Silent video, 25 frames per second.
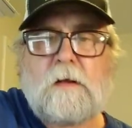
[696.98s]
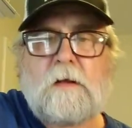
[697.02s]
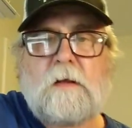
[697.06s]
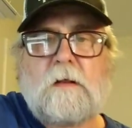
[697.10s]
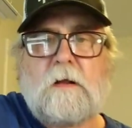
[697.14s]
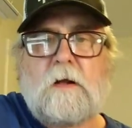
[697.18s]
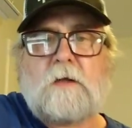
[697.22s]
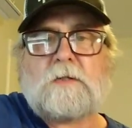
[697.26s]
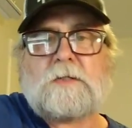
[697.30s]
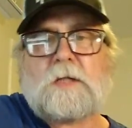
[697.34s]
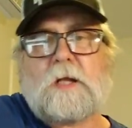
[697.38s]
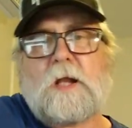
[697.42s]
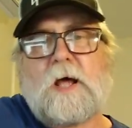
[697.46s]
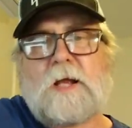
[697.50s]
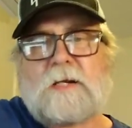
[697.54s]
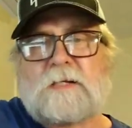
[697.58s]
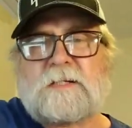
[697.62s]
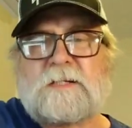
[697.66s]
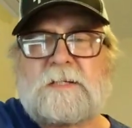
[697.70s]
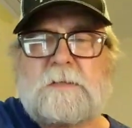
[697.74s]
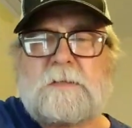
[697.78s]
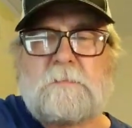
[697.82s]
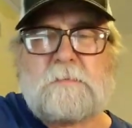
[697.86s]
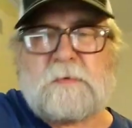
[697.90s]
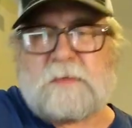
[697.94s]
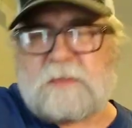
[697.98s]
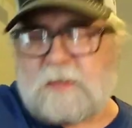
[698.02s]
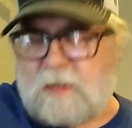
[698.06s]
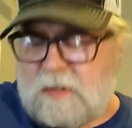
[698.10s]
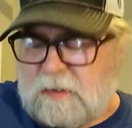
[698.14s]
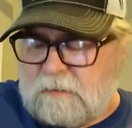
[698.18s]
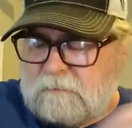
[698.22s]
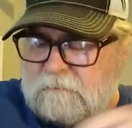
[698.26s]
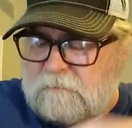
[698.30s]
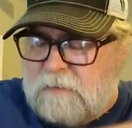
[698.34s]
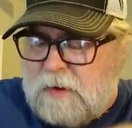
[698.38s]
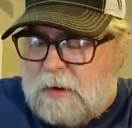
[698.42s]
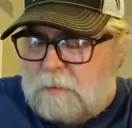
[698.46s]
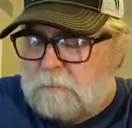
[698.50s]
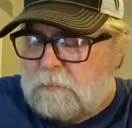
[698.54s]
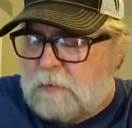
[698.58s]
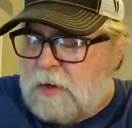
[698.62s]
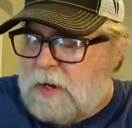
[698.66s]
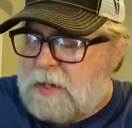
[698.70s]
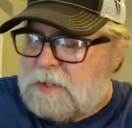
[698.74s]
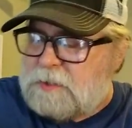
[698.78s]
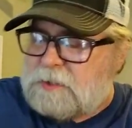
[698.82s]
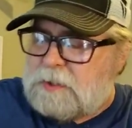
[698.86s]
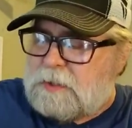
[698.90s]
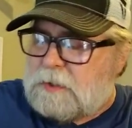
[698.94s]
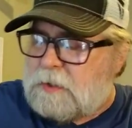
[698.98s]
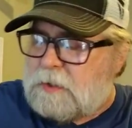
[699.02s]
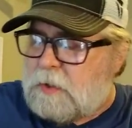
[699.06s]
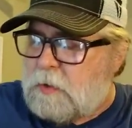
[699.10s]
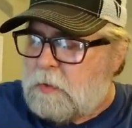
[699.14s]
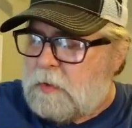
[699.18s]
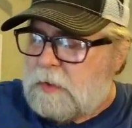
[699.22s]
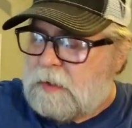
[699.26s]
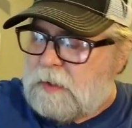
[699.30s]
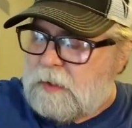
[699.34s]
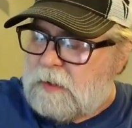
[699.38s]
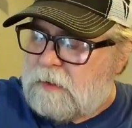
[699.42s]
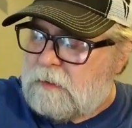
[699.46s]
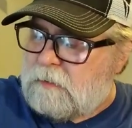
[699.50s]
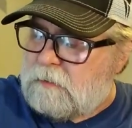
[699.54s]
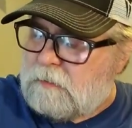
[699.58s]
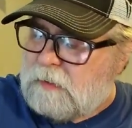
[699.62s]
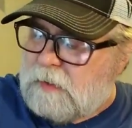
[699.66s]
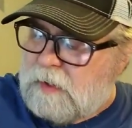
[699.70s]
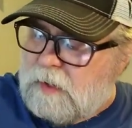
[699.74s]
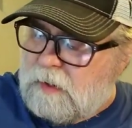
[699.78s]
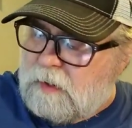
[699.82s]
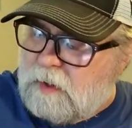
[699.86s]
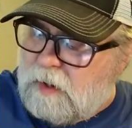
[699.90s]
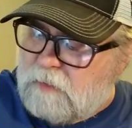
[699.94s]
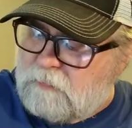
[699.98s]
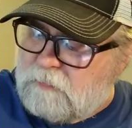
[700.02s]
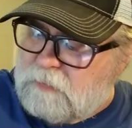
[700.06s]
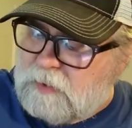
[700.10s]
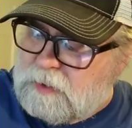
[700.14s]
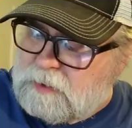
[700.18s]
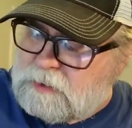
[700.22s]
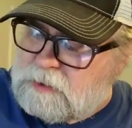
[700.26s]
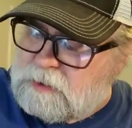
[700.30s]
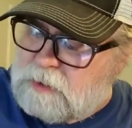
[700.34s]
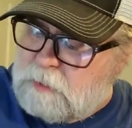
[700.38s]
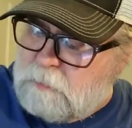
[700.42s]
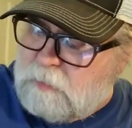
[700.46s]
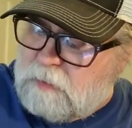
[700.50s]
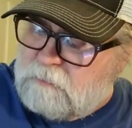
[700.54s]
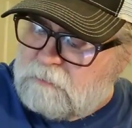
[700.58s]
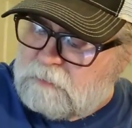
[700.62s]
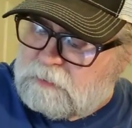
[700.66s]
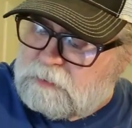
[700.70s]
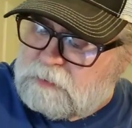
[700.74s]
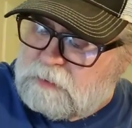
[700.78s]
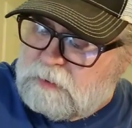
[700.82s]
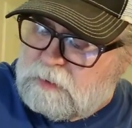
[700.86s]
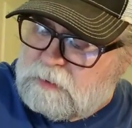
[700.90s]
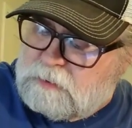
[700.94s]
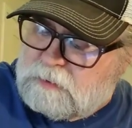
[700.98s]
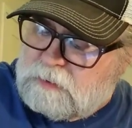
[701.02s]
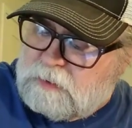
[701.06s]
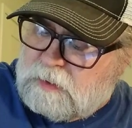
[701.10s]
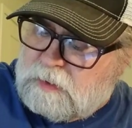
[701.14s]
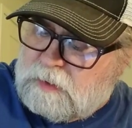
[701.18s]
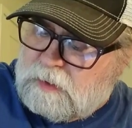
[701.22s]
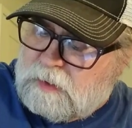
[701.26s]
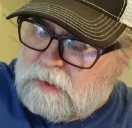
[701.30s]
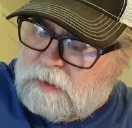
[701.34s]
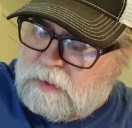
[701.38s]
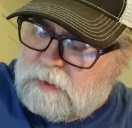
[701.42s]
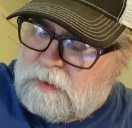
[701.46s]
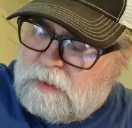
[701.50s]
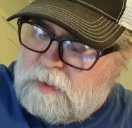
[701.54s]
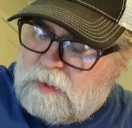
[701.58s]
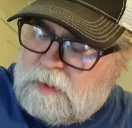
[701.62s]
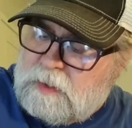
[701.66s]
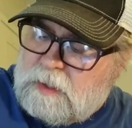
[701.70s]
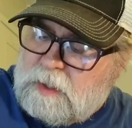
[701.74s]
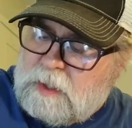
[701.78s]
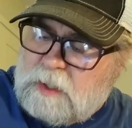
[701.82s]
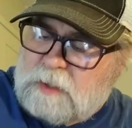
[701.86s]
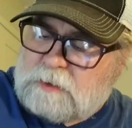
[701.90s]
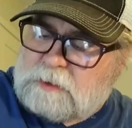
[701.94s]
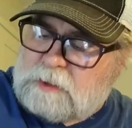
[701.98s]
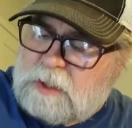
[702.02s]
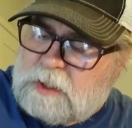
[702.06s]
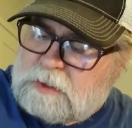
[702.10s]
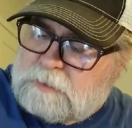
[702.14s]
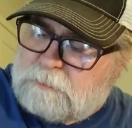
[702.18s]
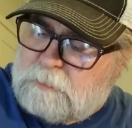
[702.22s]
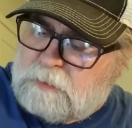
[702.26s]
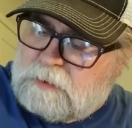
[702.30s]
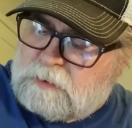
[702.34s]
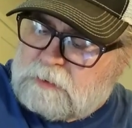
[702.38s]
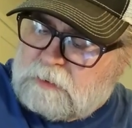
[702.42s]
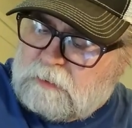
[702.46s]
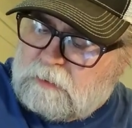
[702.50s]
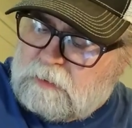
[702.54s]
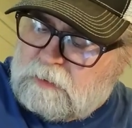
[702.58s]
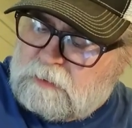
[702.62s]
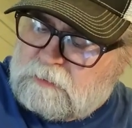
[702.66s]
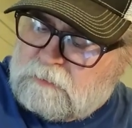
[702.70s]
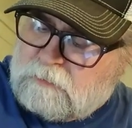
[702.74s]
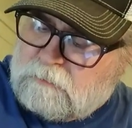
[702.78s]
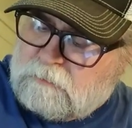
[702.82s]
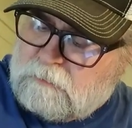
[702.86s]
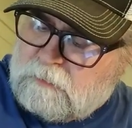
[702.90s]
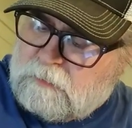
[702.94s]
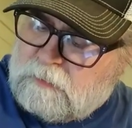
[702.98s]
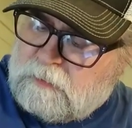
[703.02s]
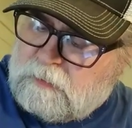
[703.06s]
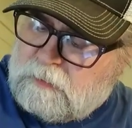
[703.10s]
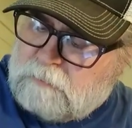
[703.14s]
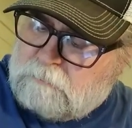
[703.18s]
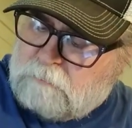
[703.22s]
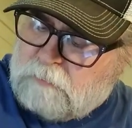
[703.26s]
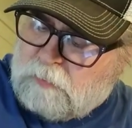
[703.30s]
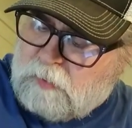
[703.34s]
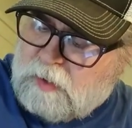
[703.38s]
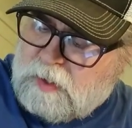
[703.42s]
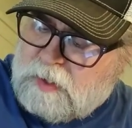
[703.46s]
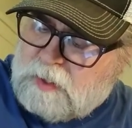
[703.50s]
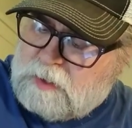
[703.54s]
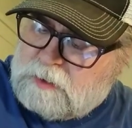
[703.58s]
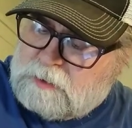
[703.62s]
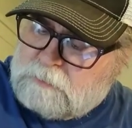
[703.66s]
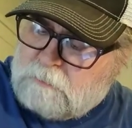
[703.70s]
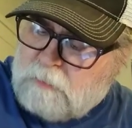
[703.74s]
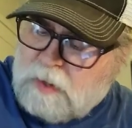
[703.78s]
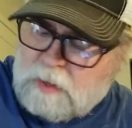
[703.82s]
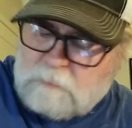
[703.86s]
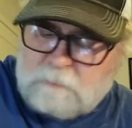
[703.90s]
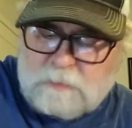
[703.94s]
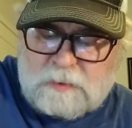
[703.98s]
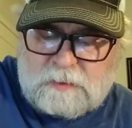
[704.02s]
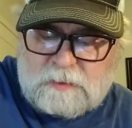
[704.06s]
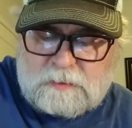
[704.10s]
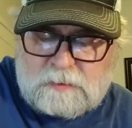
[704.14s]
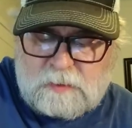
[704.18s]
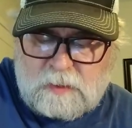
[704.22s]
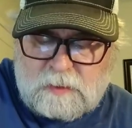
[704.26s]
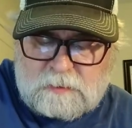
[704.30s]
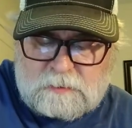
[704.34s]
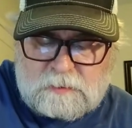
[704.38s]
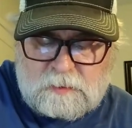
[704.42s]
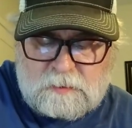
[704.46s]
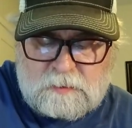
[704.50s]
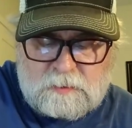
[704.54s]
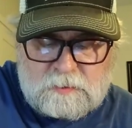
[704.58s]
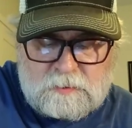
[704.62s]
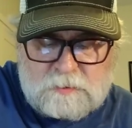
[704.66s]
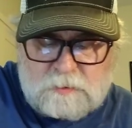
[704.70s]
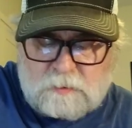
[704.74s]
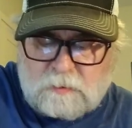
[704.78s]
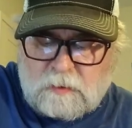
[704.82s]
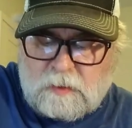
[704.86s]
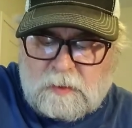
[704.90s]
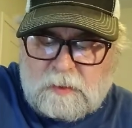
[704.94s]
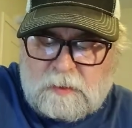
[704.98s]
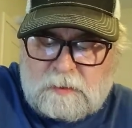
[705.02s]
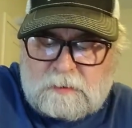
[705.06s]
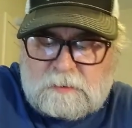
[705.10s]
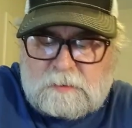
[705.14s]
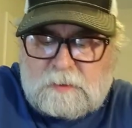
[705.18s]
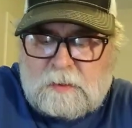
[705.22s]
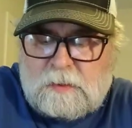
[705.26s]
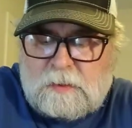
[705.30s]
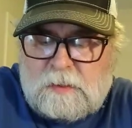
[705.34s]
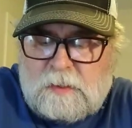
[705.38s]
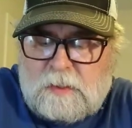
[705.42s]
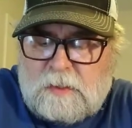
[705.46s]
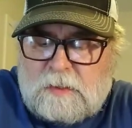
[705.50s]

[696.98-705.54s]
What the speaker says: There's a lot of sympathetic vibration going here and there. I think some of it's because the adjustment screws from the bridge might be touching the strings.